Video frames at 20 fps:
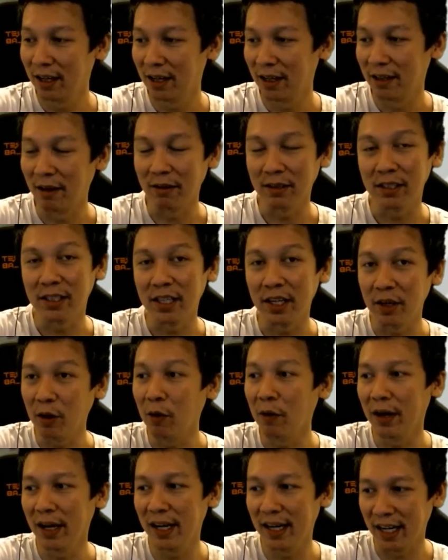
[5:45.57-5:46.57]
There's
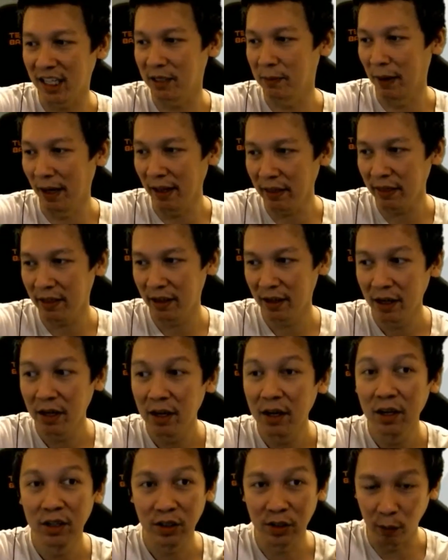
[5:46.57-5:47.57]
TOA next month.
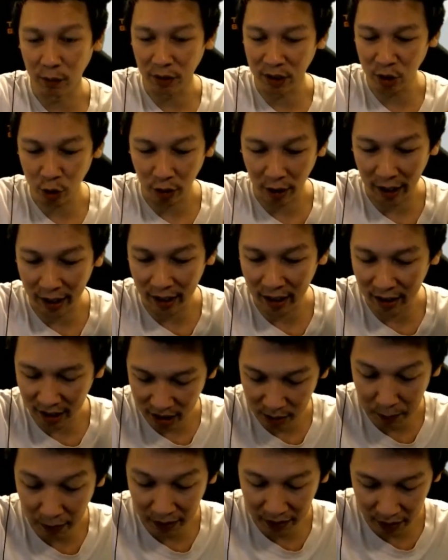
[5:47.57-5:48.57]
So we try it
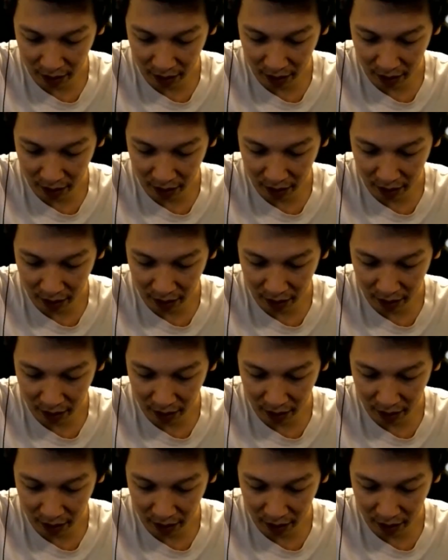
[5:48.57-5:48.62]
next month